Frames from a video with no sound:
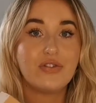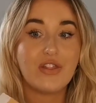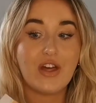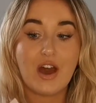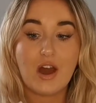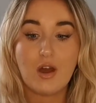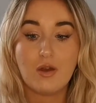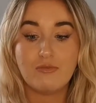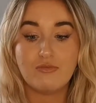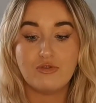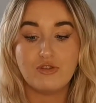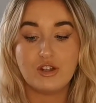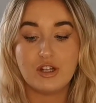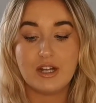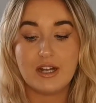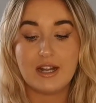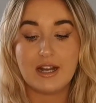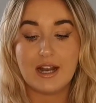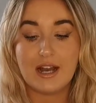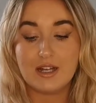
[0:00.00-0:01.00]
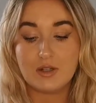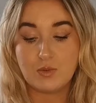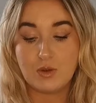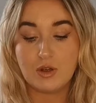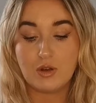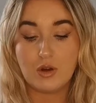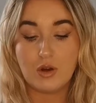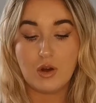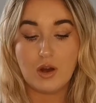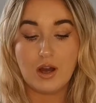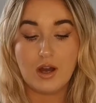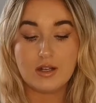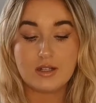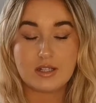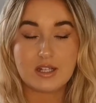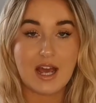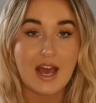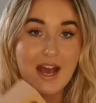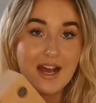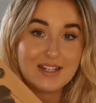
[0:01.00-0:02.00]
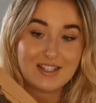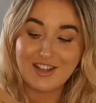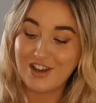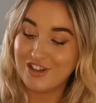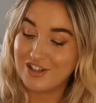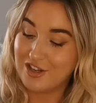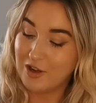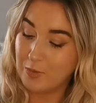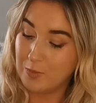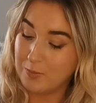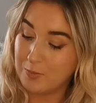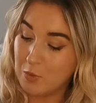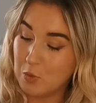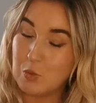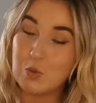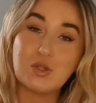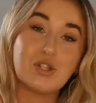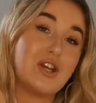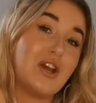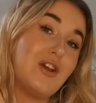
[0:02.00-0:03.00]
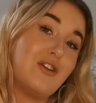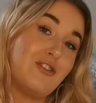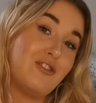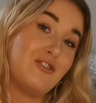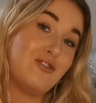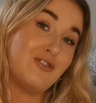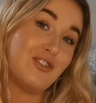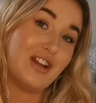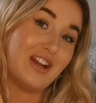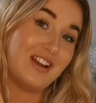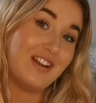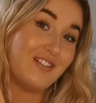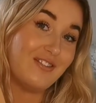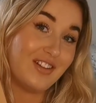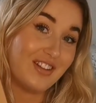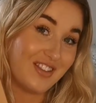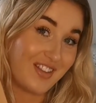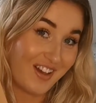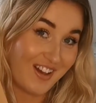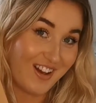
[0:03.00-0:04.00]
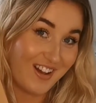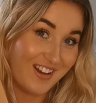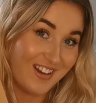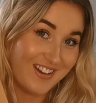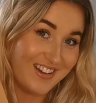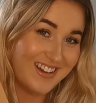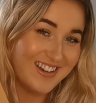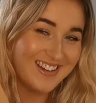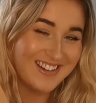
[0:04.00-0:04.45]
that I'm really glad we got, and I'm also really loving the colour.